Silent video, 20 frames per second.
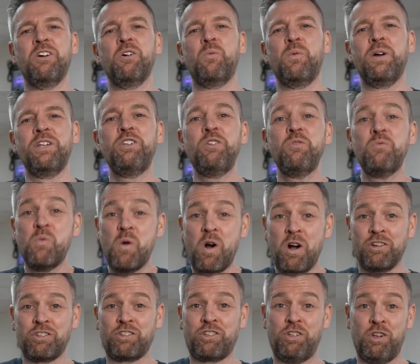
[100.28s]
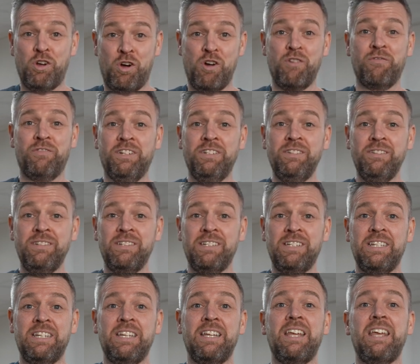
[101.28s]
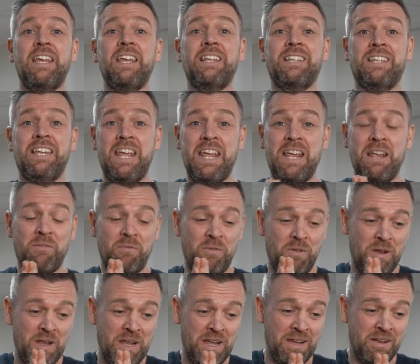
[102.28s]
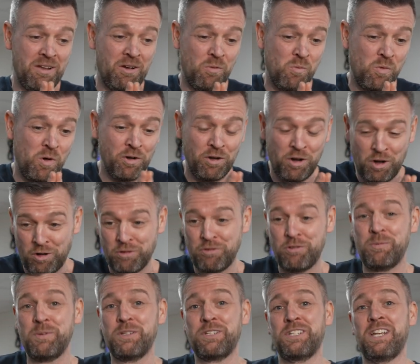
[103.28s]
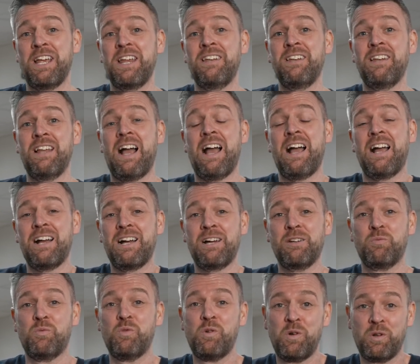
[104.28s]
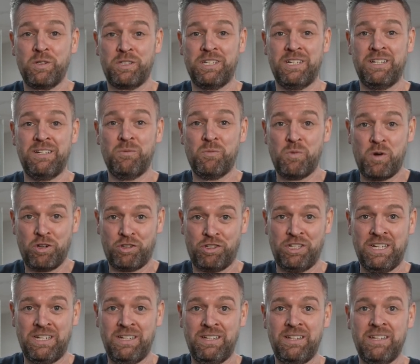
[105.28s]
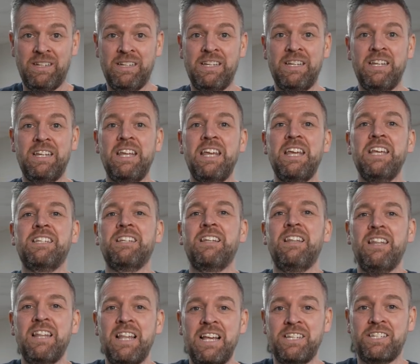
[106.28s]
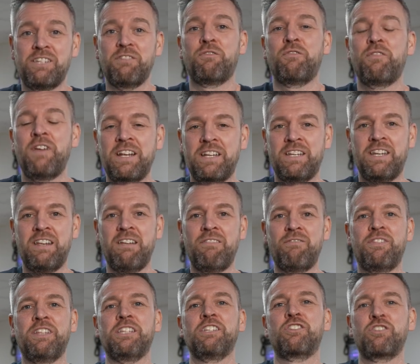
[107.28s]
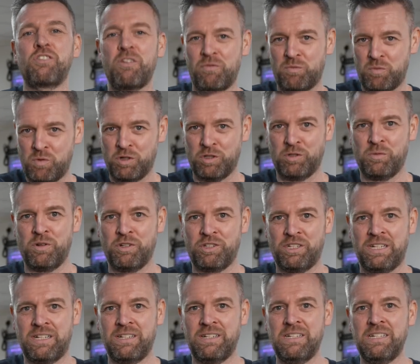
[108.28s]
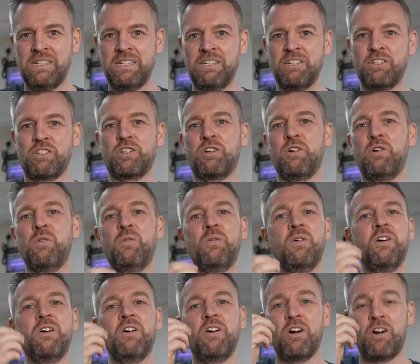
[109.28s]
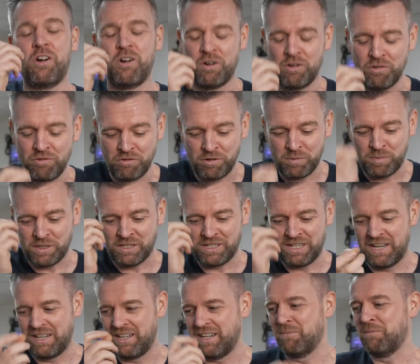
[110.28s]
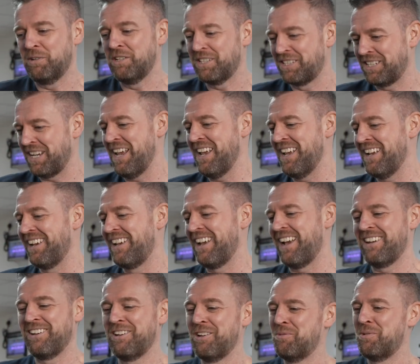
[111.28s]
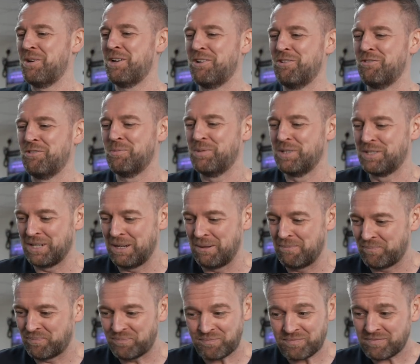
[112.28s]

When you wash your oven, it 100% hard water washing is less effective than soft water washing. So 100%, I'm going to say it again, the word 100%,